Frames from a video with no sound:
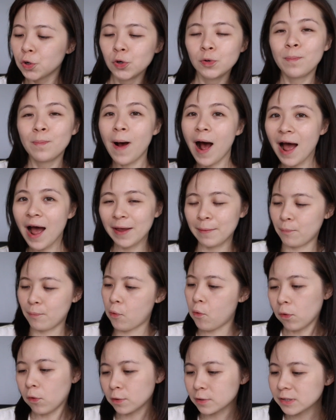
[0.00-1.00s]
Goodbye
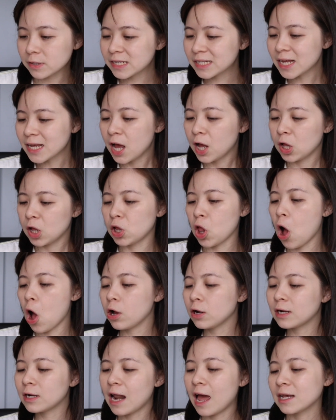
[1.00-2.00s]
pores,
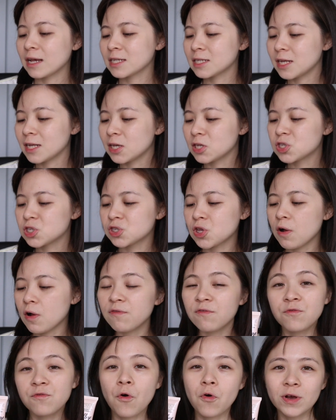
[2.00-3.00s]
long-lasting
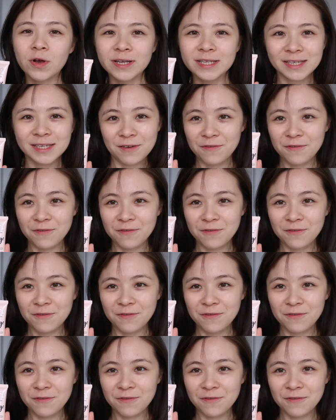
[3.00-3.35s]
soft focus